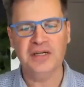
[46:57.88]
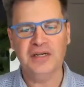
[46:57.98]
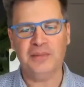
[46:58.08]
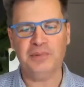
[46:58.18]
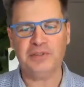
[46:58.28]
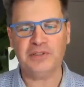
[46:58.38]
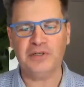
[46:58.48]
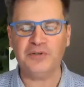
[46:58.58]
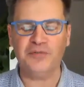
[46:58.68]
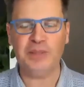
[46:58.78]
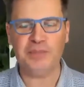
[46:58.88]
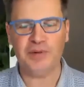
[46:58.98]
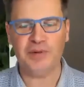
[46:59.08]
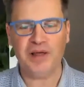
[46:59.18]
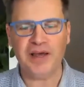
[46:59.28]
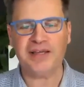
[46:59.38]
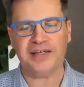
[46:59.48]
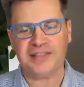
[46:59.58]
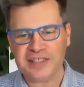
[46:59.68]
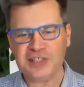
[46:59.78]
but a lot of people like
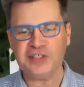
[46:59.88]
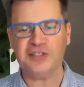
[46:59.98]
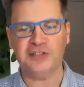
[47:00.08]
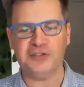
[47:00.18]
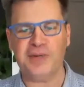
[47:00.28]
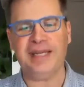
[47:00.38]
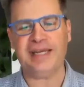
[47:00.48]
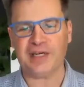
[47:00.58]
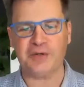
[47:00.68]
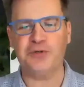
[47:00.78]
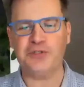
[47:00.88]
additional training and coaching